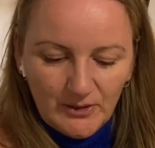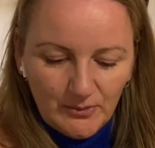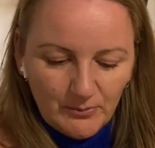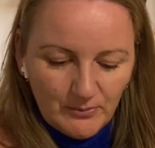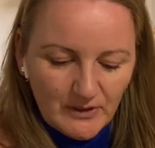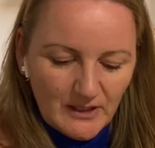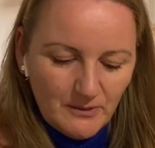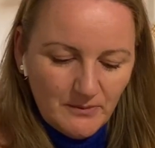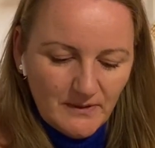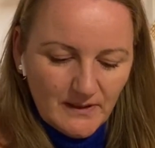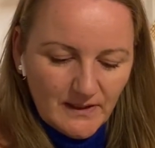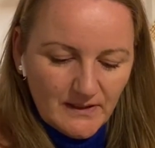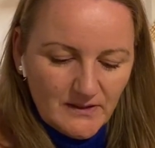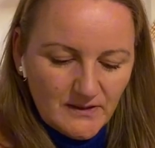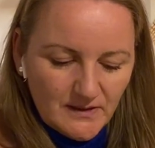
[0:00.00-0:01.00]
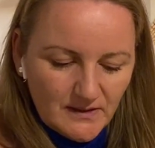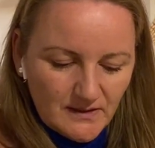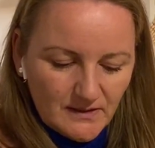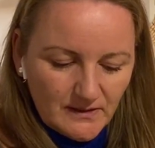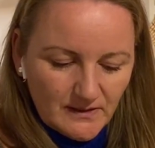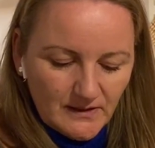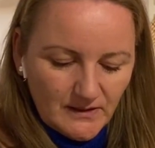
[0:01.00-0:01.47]
maybe I just
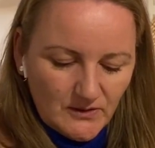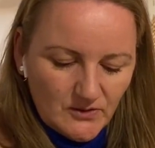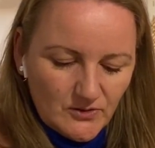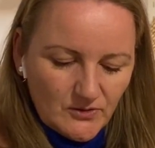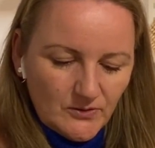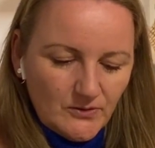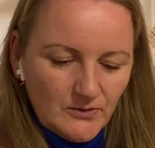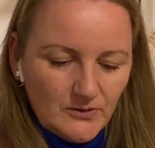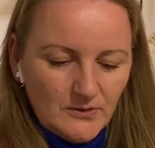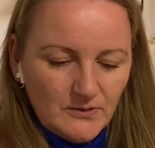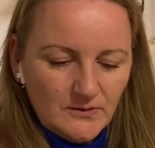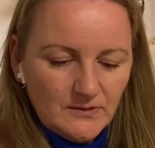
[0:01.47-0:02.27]
need to